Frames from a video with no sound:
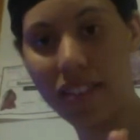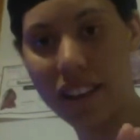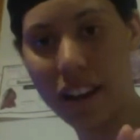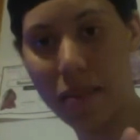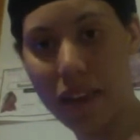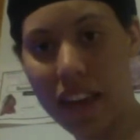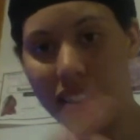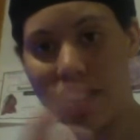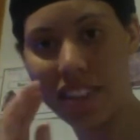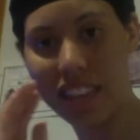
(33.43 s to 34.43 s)
that I
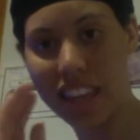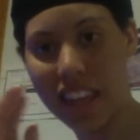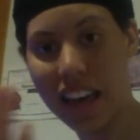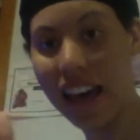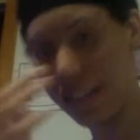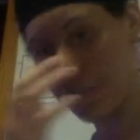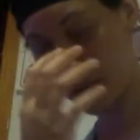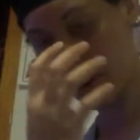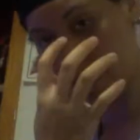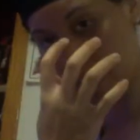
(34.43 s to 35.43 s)
paid to the highest
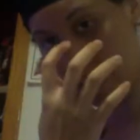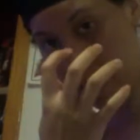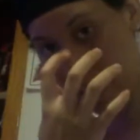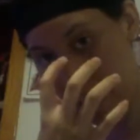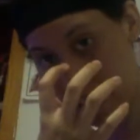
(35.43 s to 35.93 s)
price that I paid.